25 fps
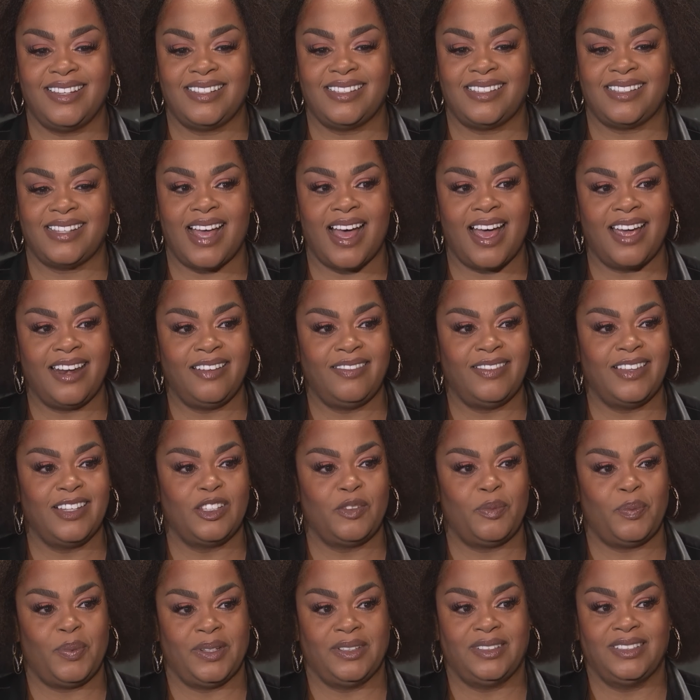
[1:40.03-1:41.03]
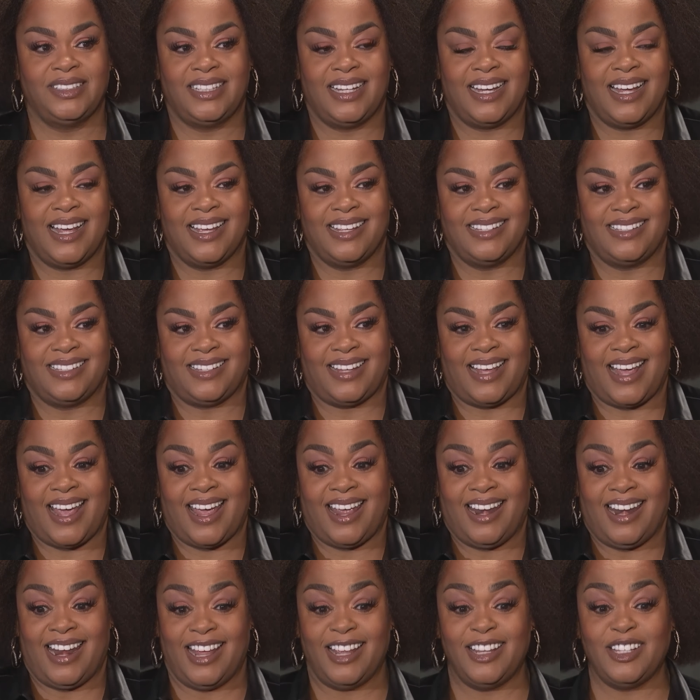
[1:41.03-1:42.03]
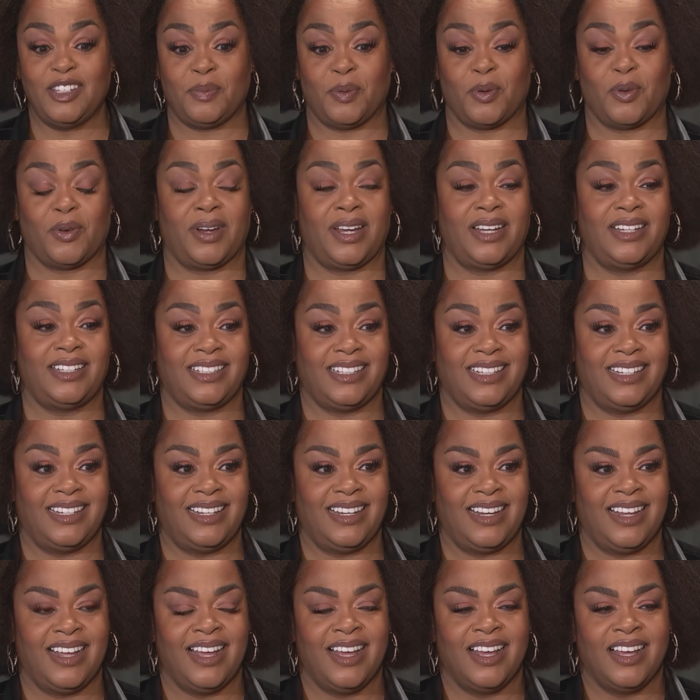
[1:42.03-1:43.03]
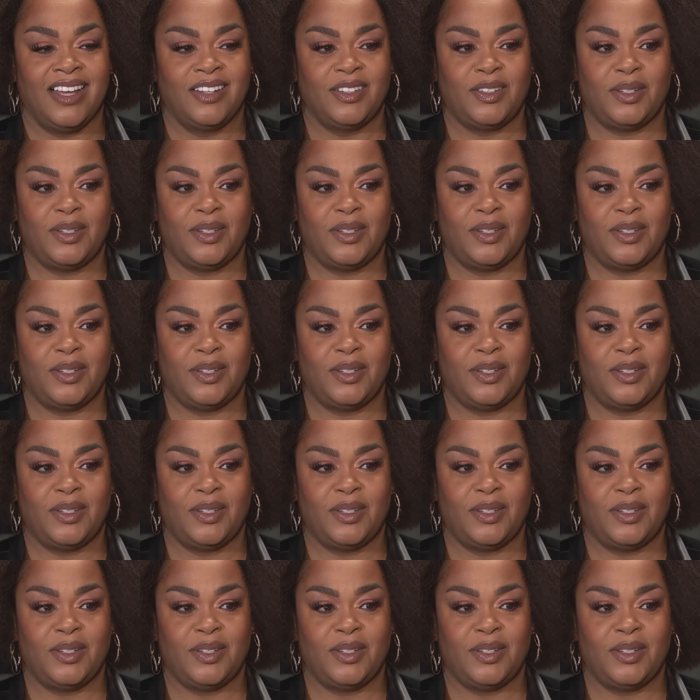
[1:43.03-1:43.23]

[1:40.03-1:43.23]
the side of this building as an inspiration